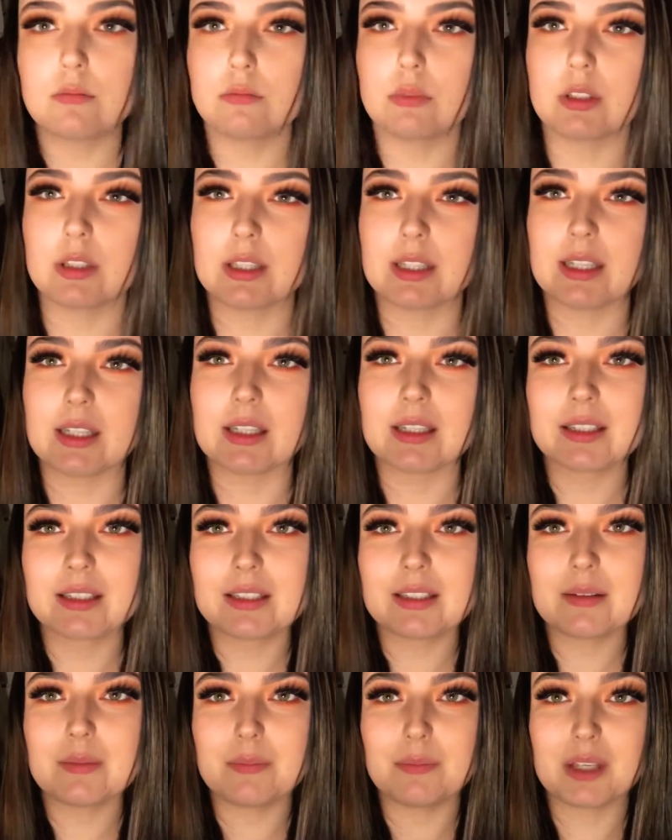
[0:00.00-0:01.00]
really
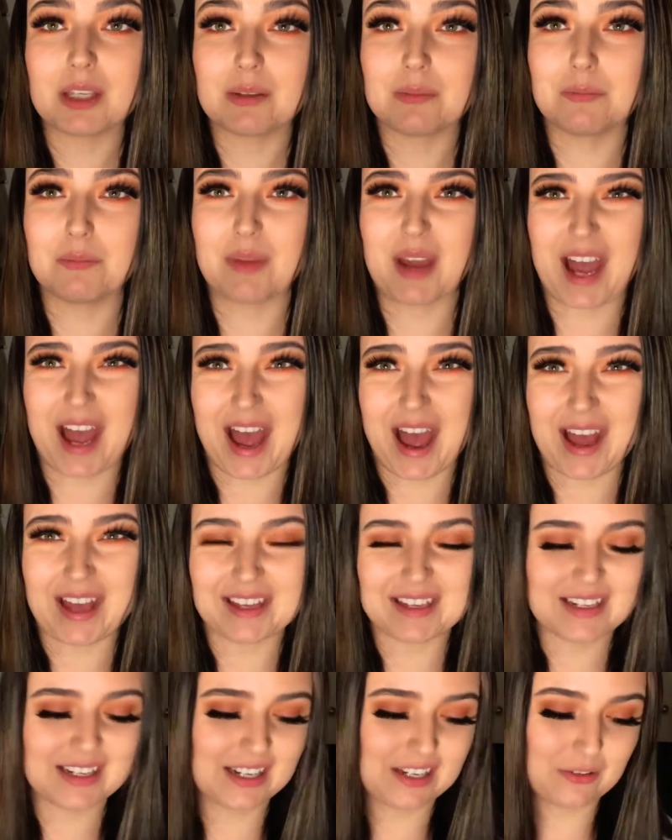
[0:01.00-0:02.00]
be
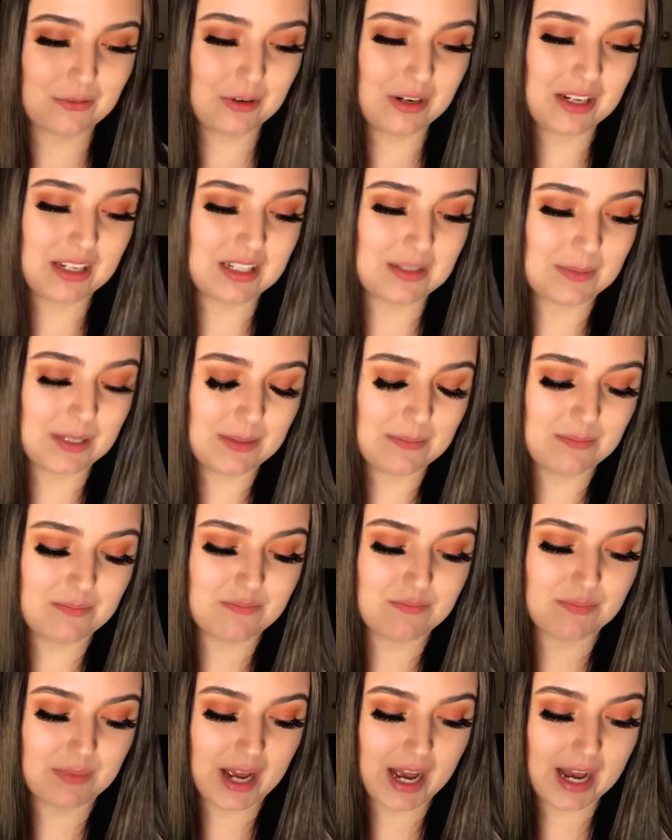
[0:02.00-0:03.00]
bad. I don't want it to be
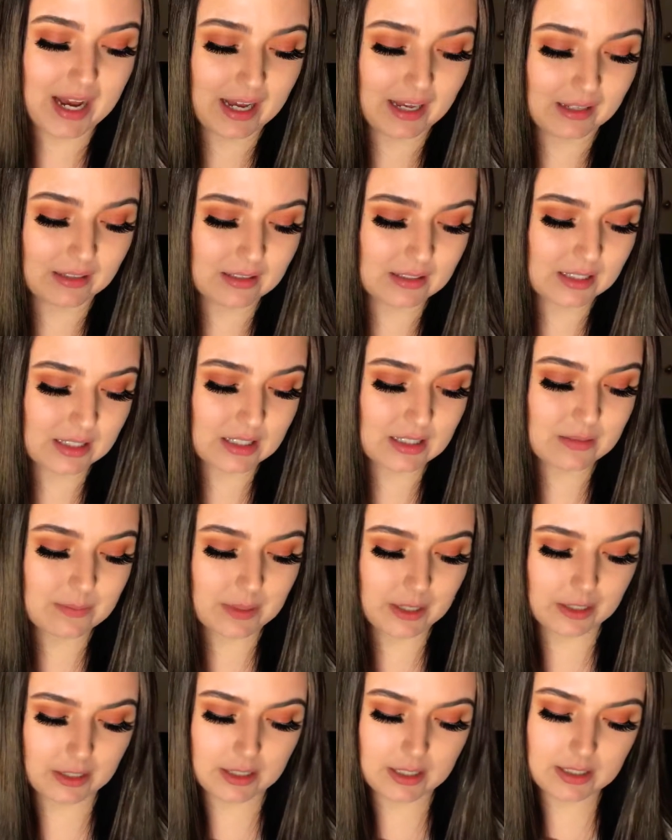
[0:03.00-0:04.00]
a bad
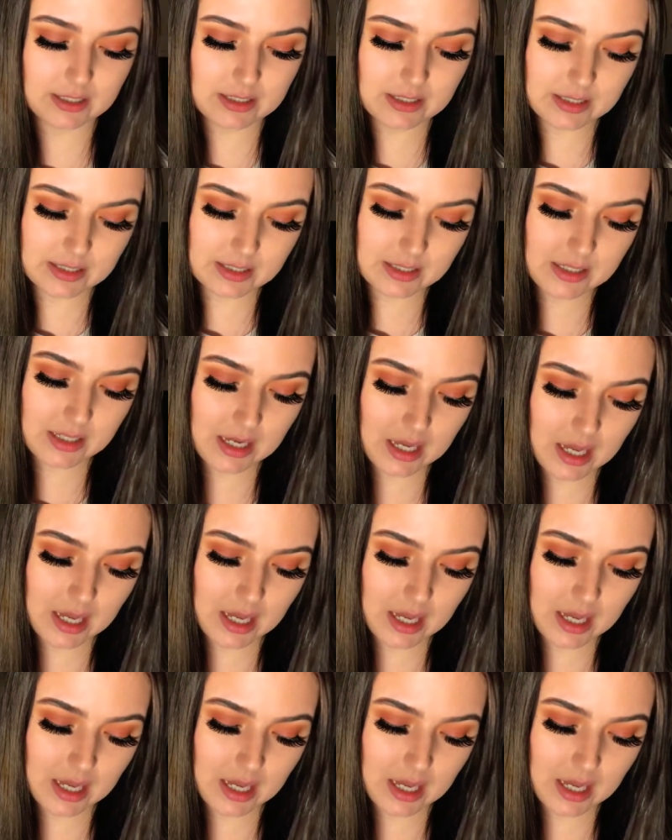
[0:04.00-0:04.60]
experience.